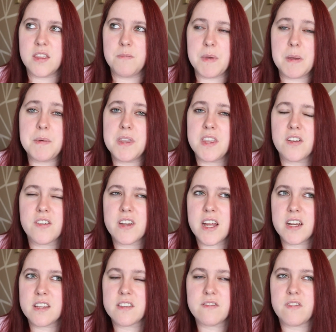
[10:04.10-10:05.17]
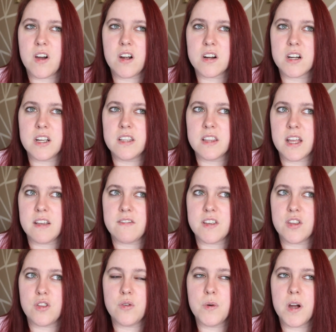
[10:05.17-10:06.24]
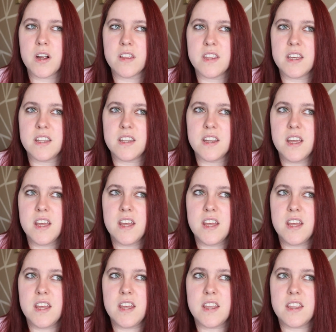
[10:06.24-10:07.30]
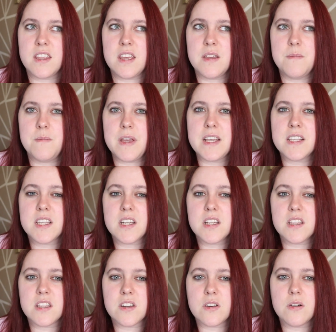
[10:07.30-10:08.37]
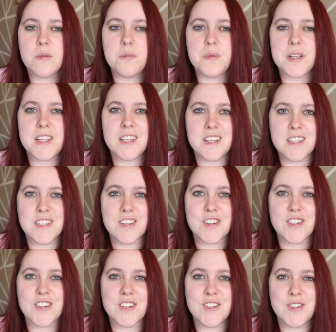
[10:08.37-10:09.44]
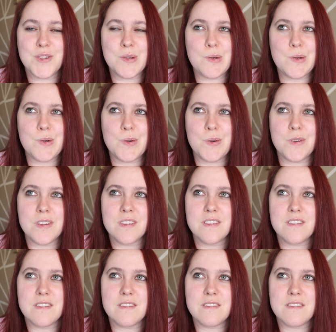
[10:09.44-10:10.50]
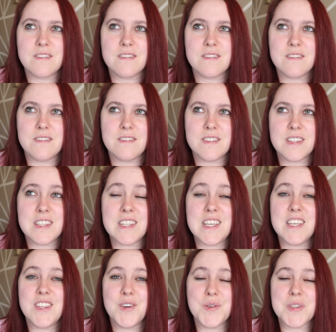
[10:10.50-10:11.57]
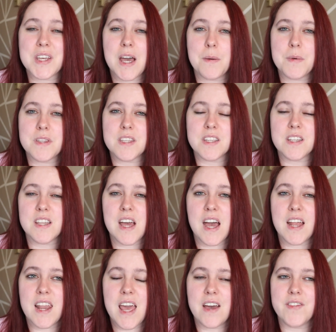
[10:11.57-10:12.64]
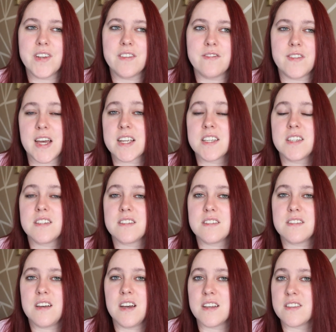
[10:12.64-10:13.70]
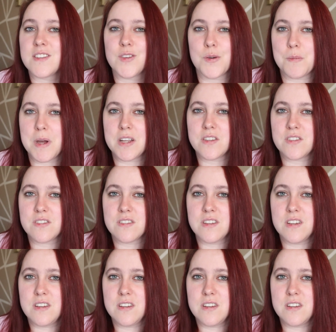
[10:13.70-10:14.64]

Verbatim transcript: maybe they're not as far in life as you are, then it makes it a little bit easier to see those comments and not have it affect us so much.